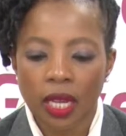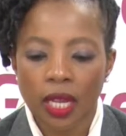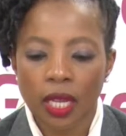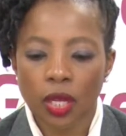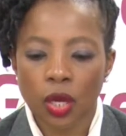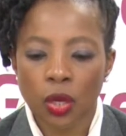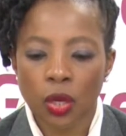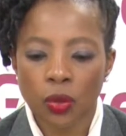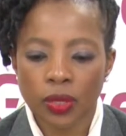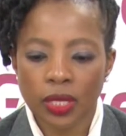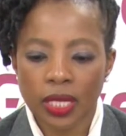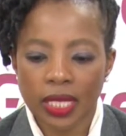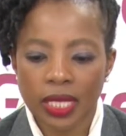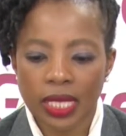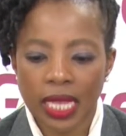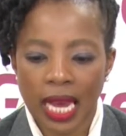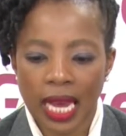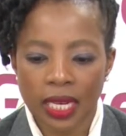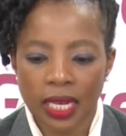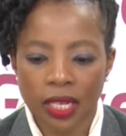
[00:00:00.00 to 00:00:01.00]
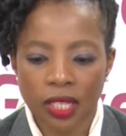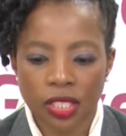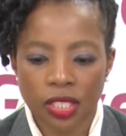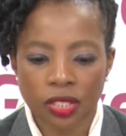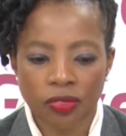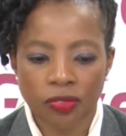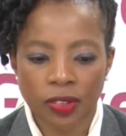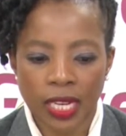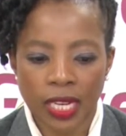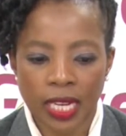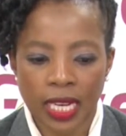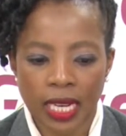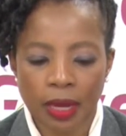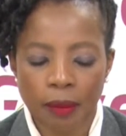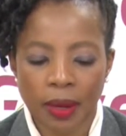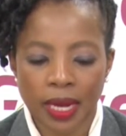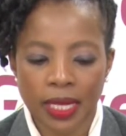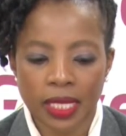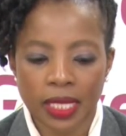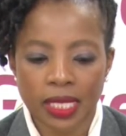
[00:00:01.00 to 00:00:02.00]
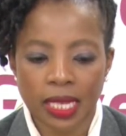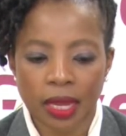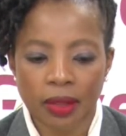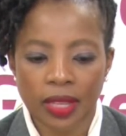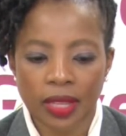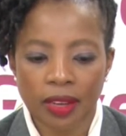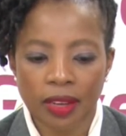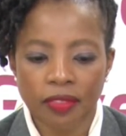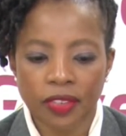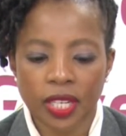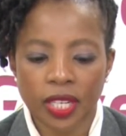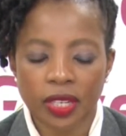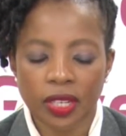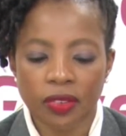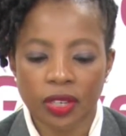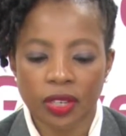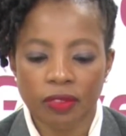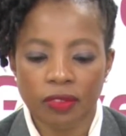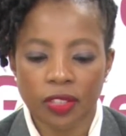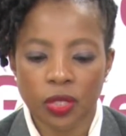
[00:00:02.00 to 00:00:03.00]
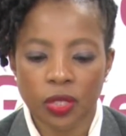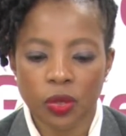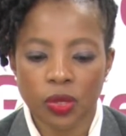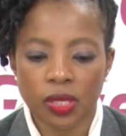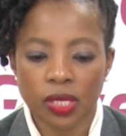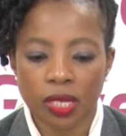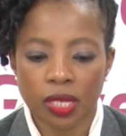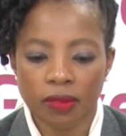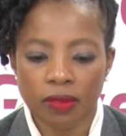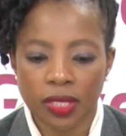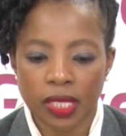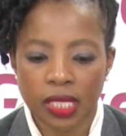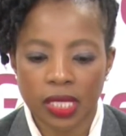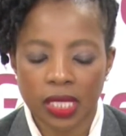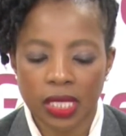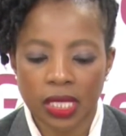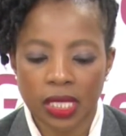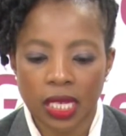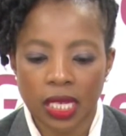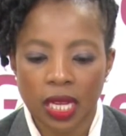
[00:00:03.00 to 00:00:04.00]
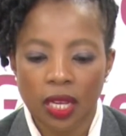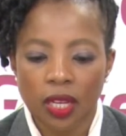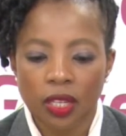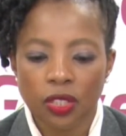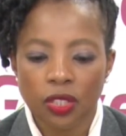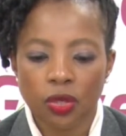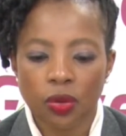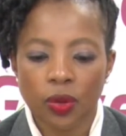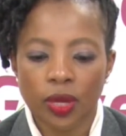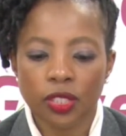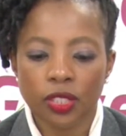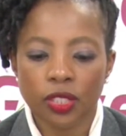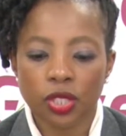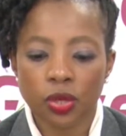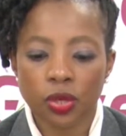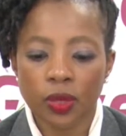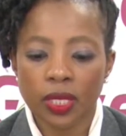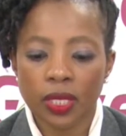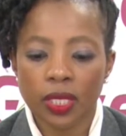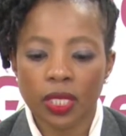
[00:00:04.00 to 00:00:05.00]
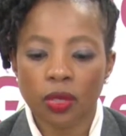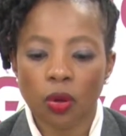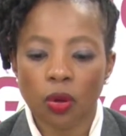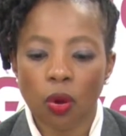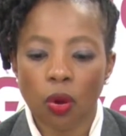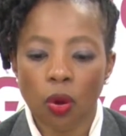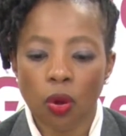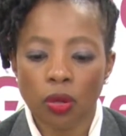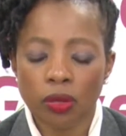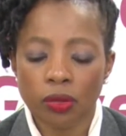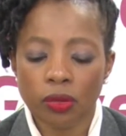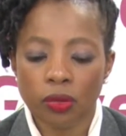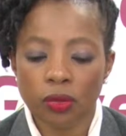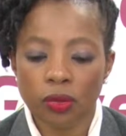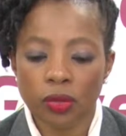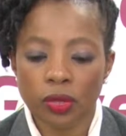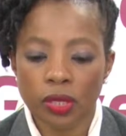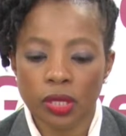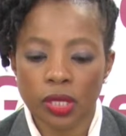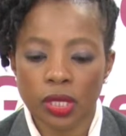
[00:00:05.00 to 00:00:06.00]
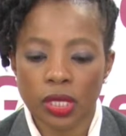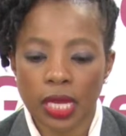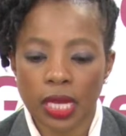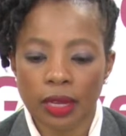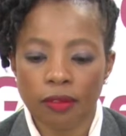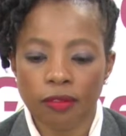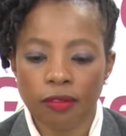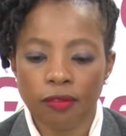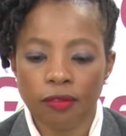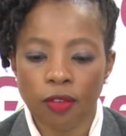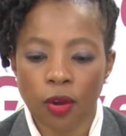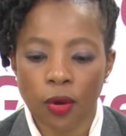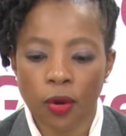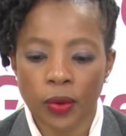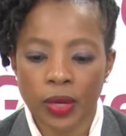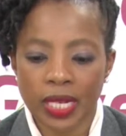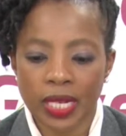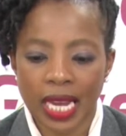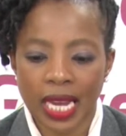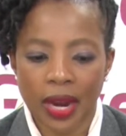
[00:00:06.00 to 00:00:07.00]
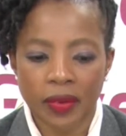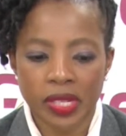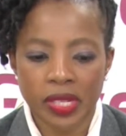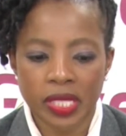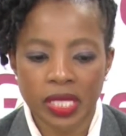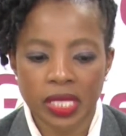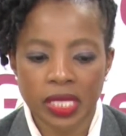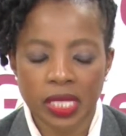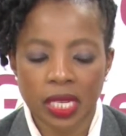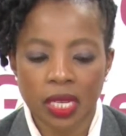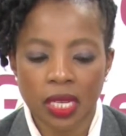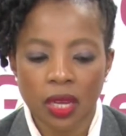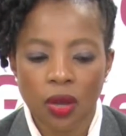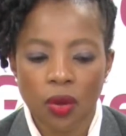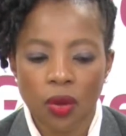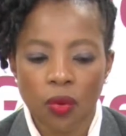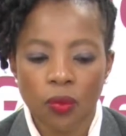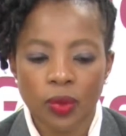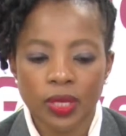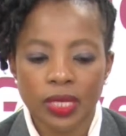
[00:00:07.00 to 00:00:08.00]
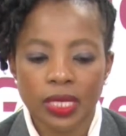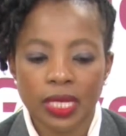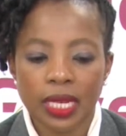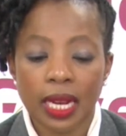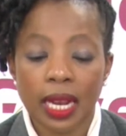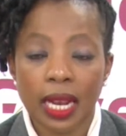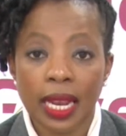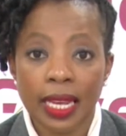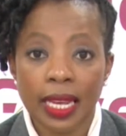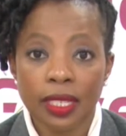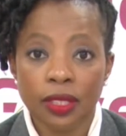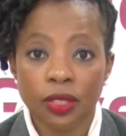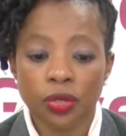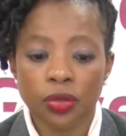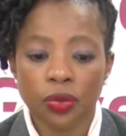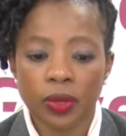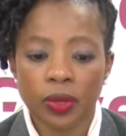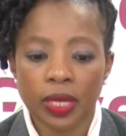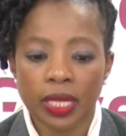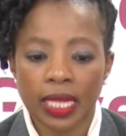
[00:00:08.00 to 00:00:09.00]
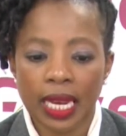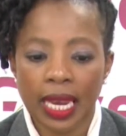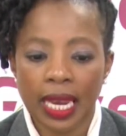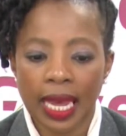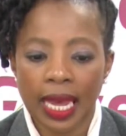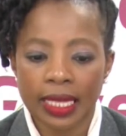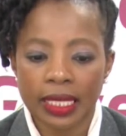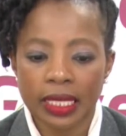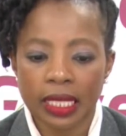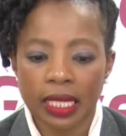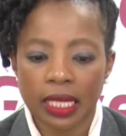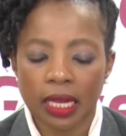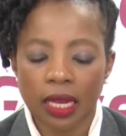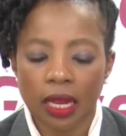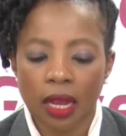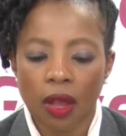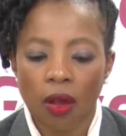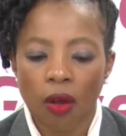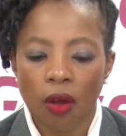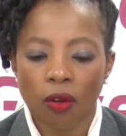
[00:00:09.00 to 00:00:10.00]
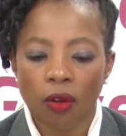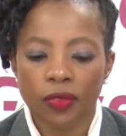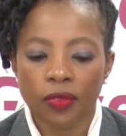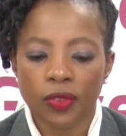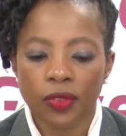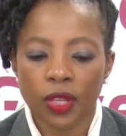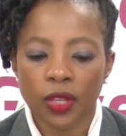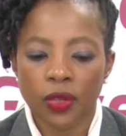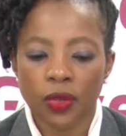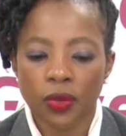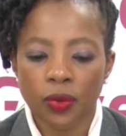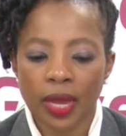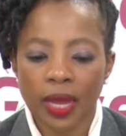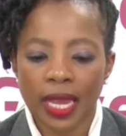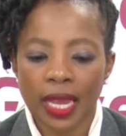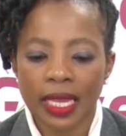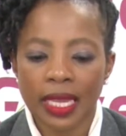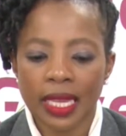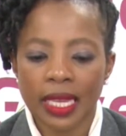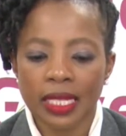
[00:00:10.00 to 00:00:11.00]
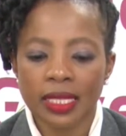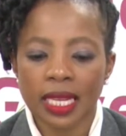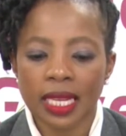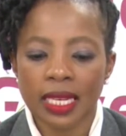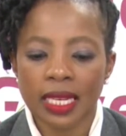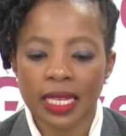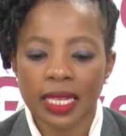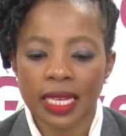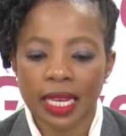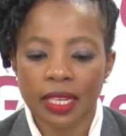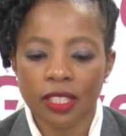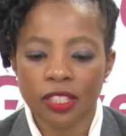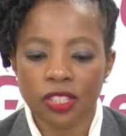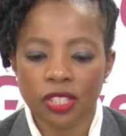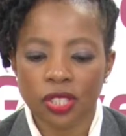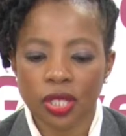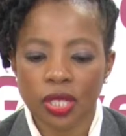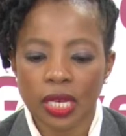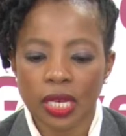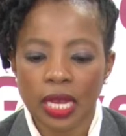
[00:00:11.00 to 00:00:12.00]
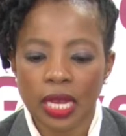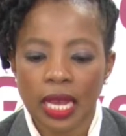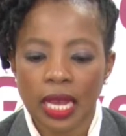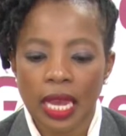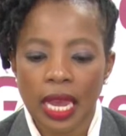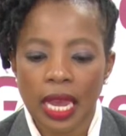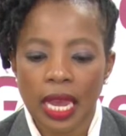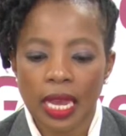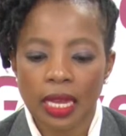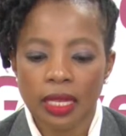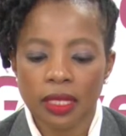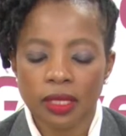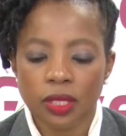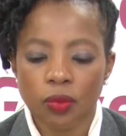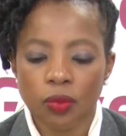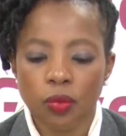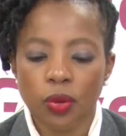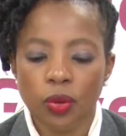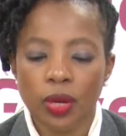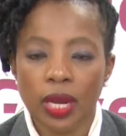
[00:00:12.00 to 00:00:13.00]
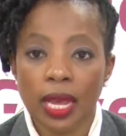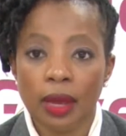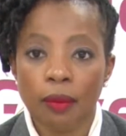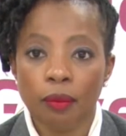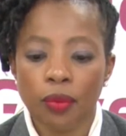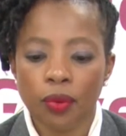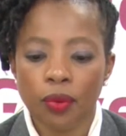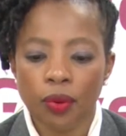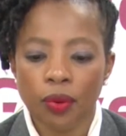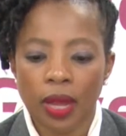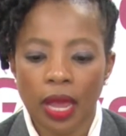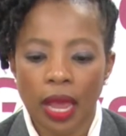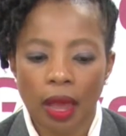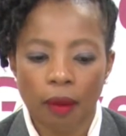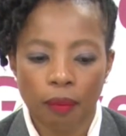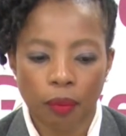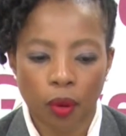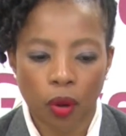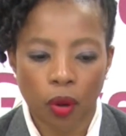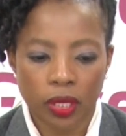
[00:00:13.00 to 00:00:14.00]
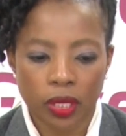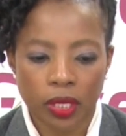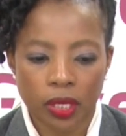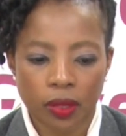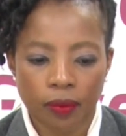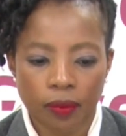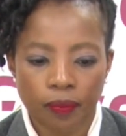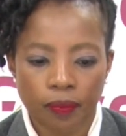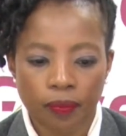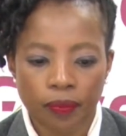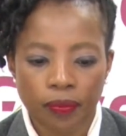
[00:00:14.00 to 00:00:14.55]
including the alleged failure by the South African Revenue Services to ensure that all goods and foreign currency were declared during the landing of the UAE delegation at Bulembu Airport.